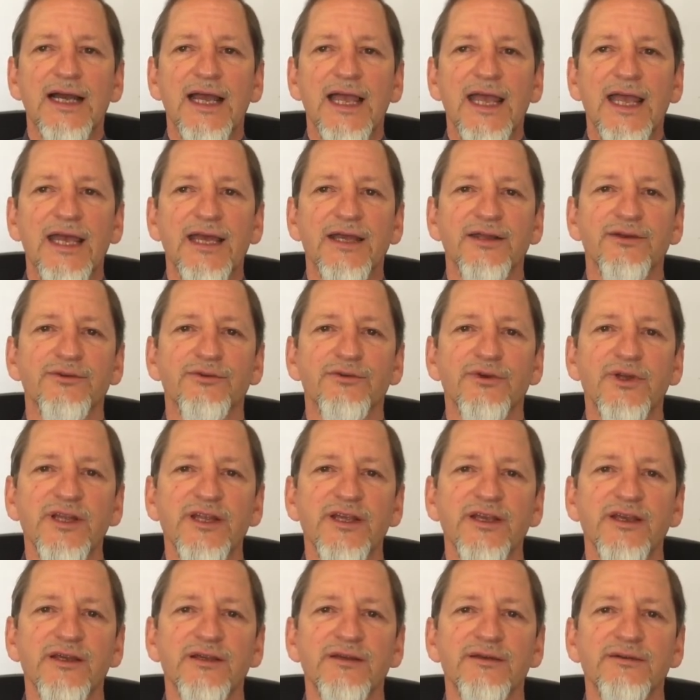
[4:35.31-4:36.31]
And
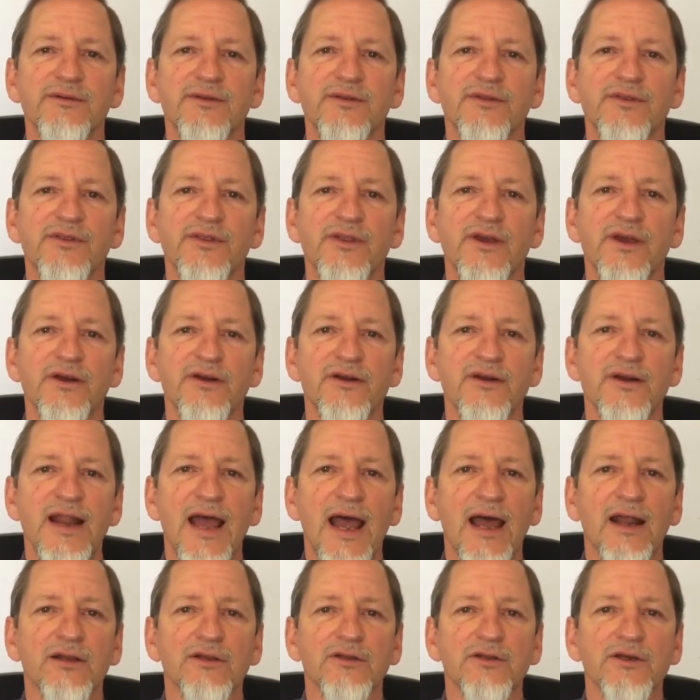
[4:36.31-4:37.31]
really, they're
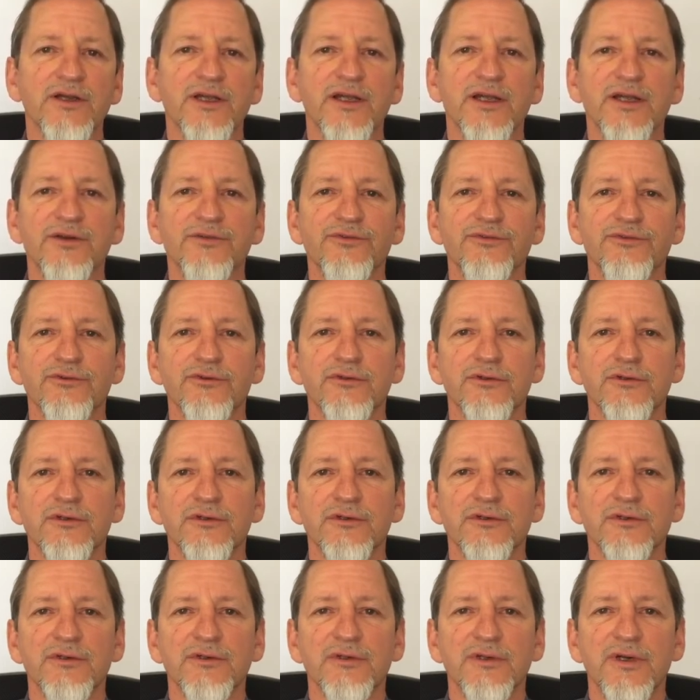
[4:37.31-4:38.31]
not looking
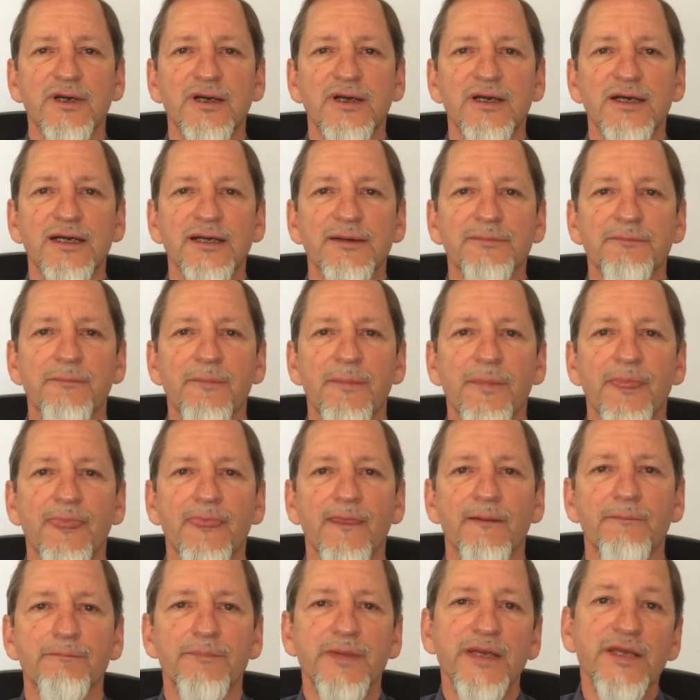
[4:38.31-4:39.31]
for
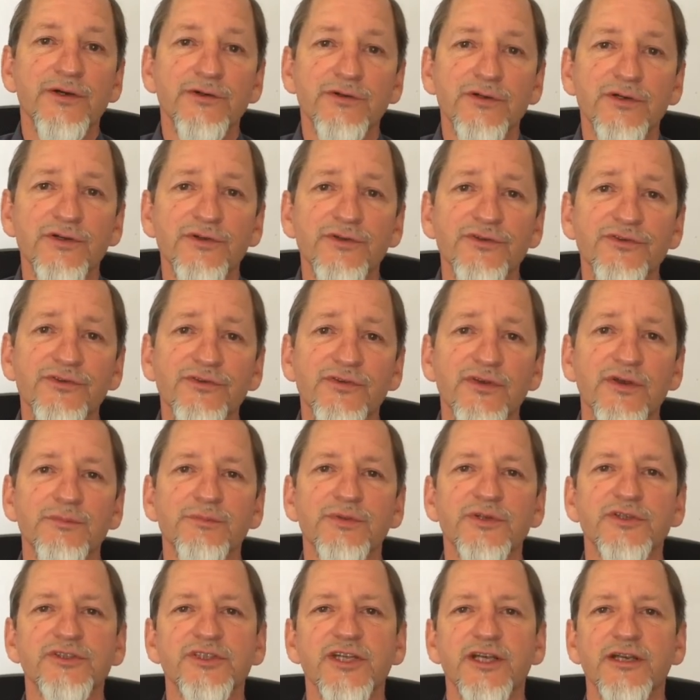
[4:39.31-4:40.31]
minerals
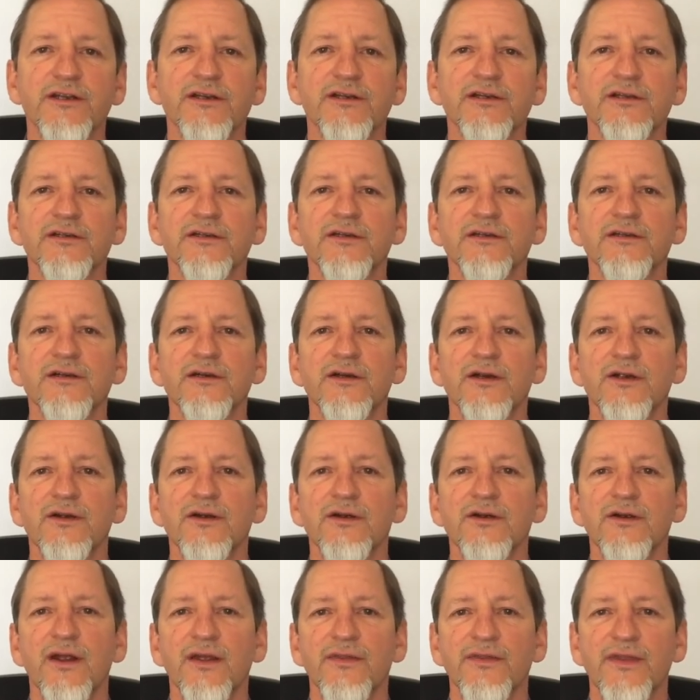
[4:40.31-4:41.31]
in particular.
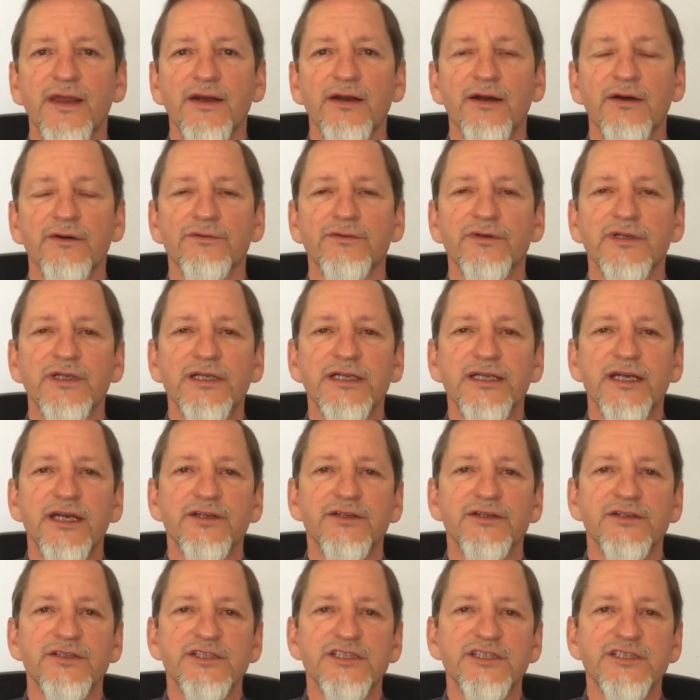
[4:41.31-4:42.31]
They don't really
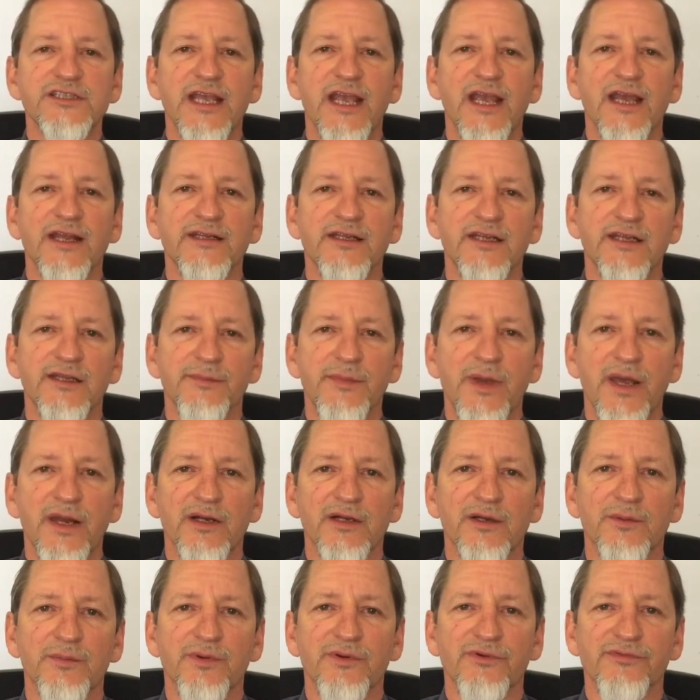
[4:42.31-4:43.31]
understand in the
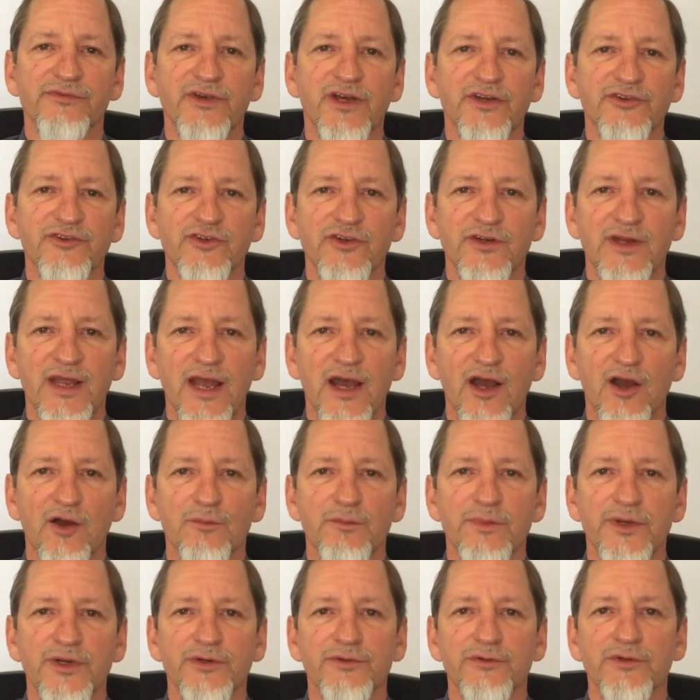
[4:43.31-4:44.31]
medical profession
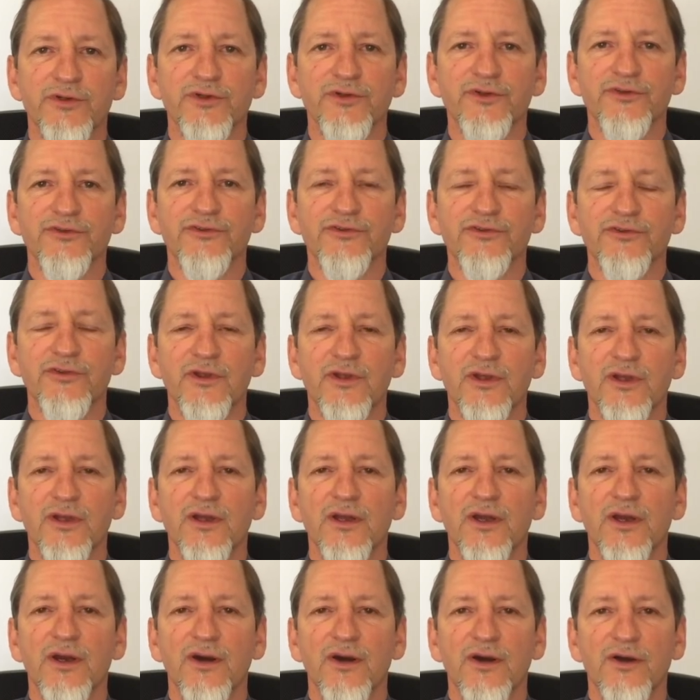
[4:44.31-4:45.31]
how minerals
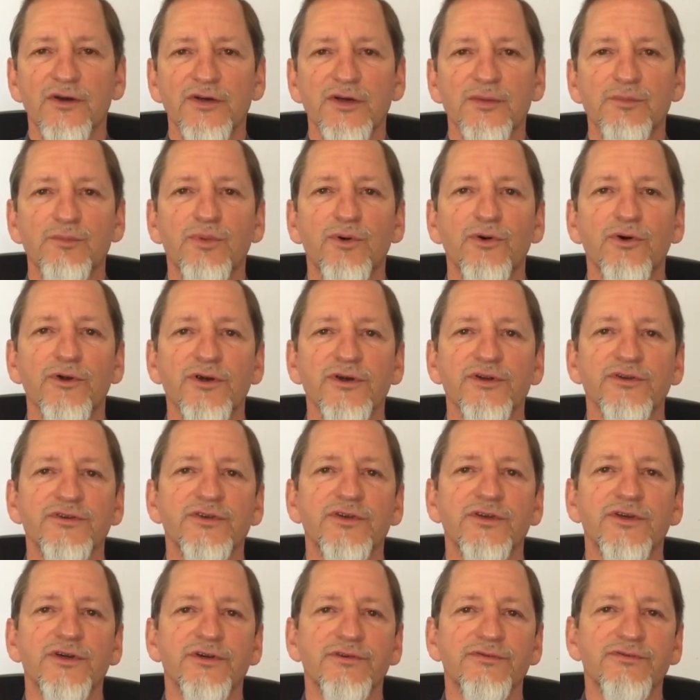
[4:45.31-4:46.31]
are important
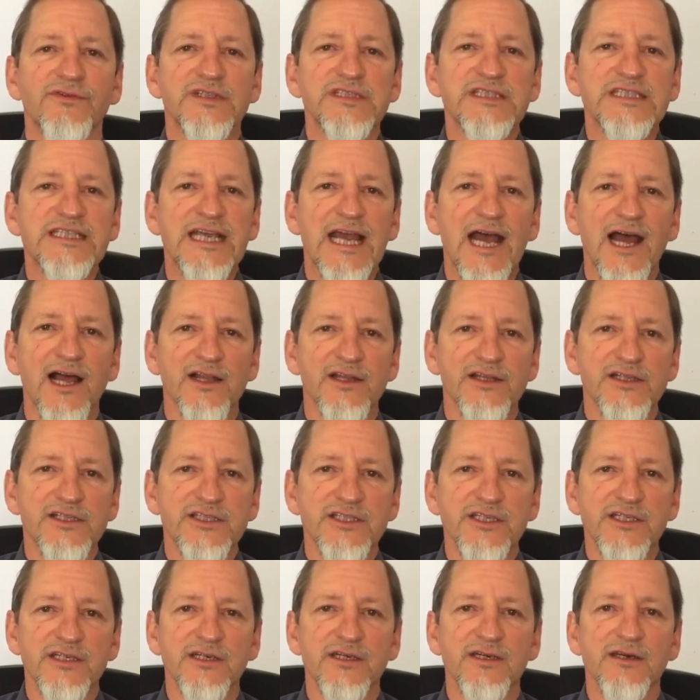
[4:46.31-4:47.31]
to your
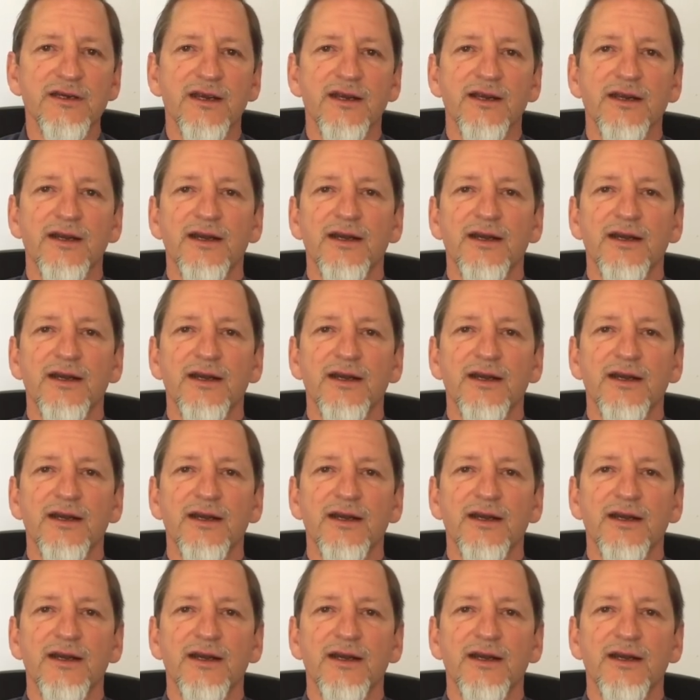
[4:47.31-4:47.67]
physiology.